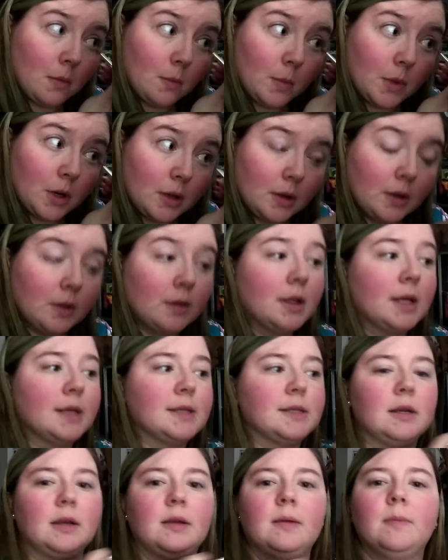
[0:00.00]
But
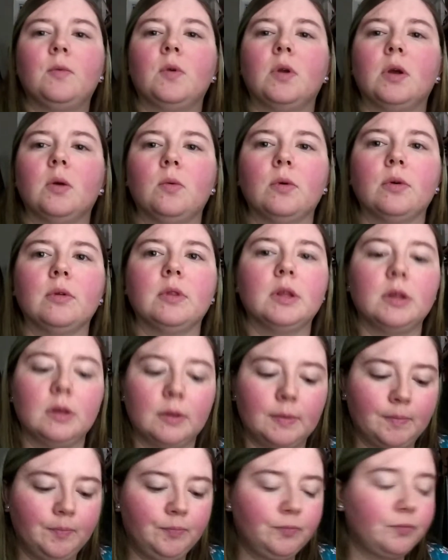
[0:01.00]
last night when I wore
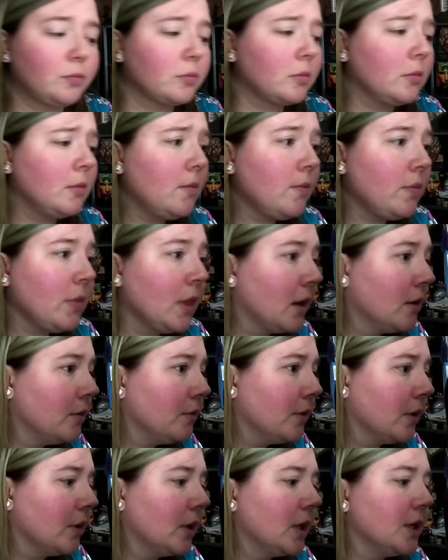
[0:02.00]
the
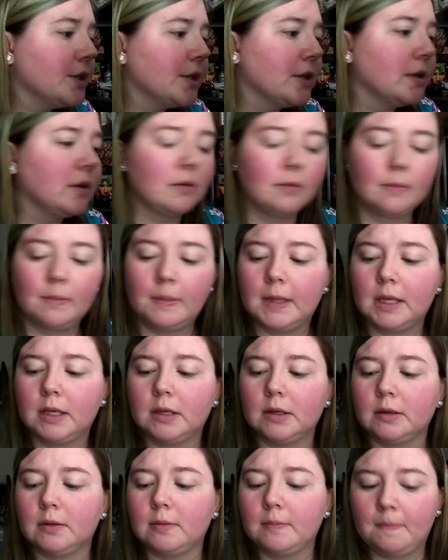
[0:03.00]
foundation,
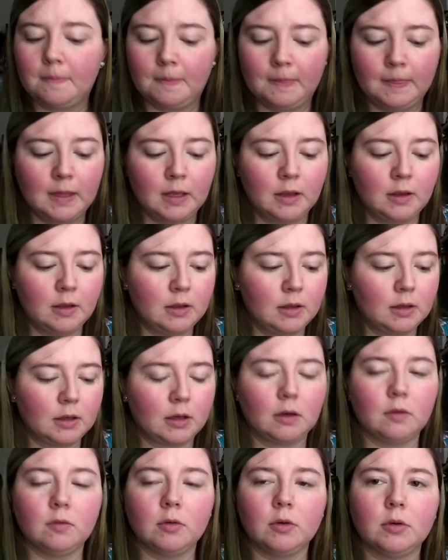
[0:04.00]
it
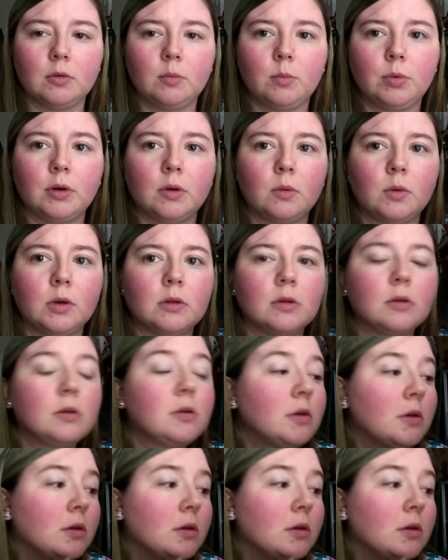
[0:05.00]
covered pretty well.